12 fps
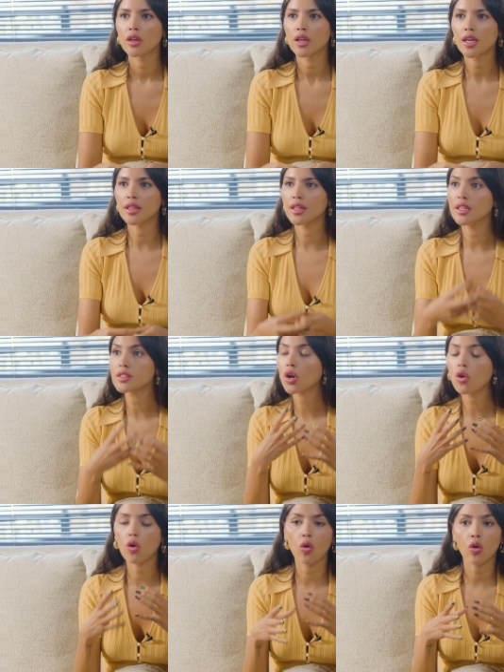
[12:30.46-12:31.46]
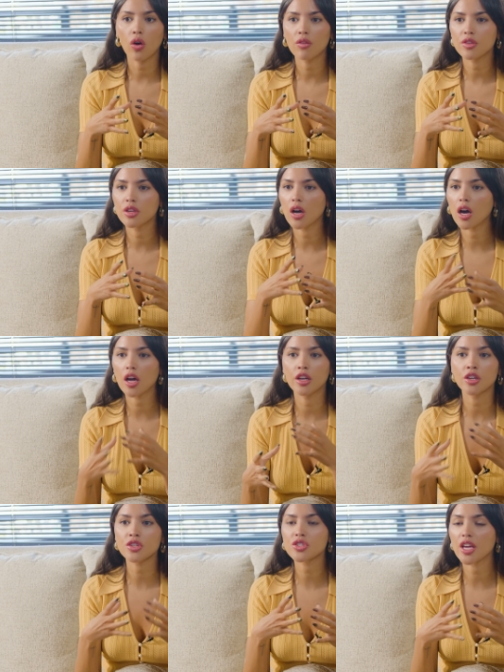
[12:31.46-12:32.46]
in this hole of not
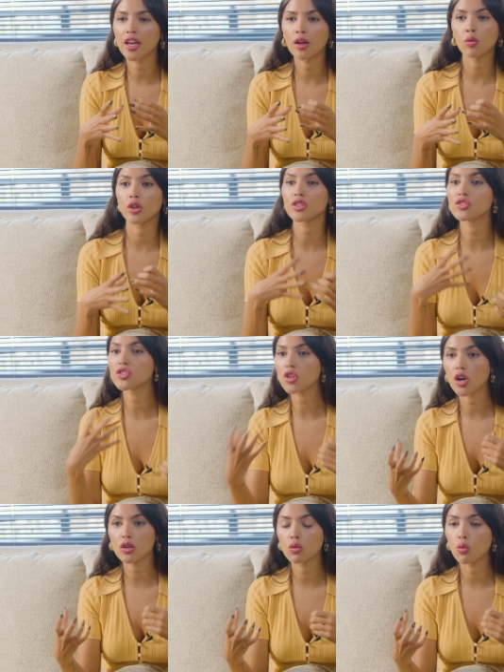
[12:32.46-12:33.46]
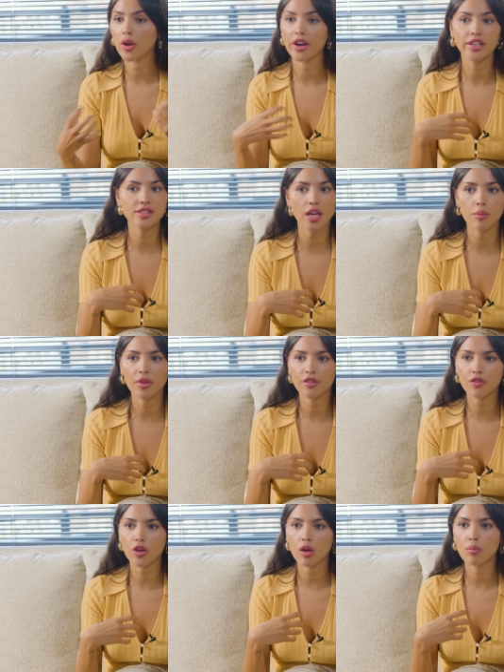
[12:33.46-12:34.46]
understanding where to start or where it's coming
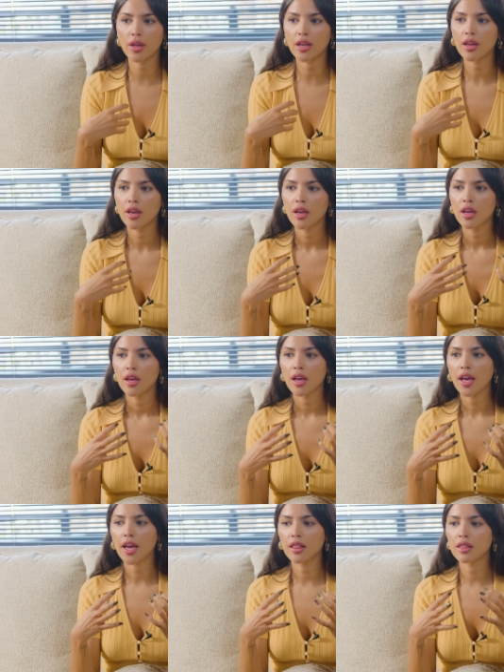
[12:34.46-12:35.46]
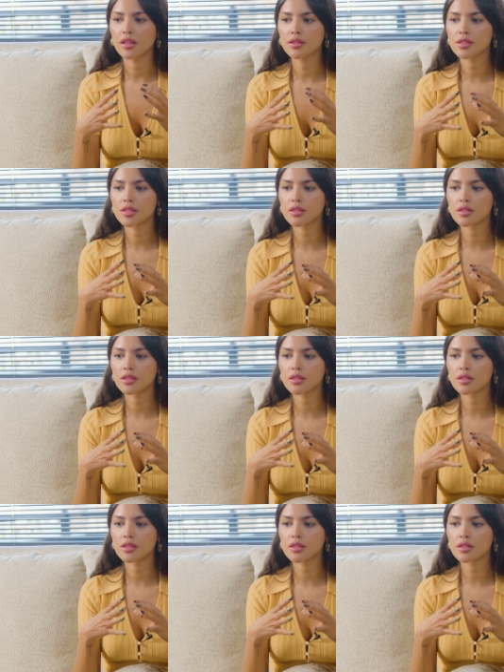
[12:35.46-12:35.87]
from and and the,